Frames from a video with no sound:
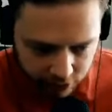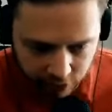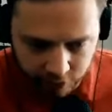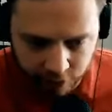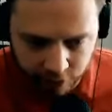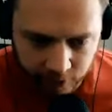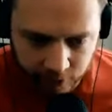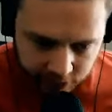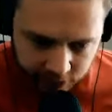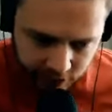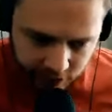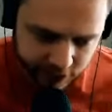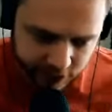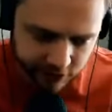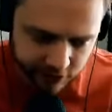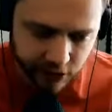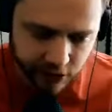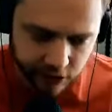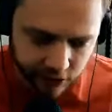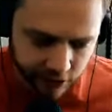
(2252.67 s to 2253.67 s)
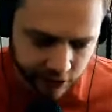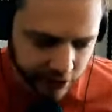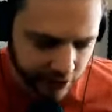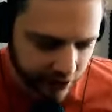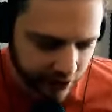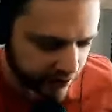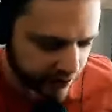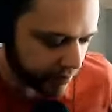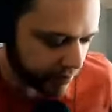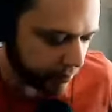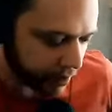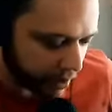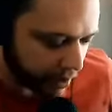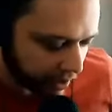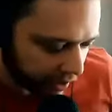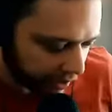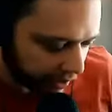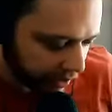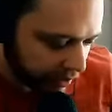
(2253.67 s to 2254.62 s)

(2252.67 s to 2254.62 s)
You're from the DC area, as am I.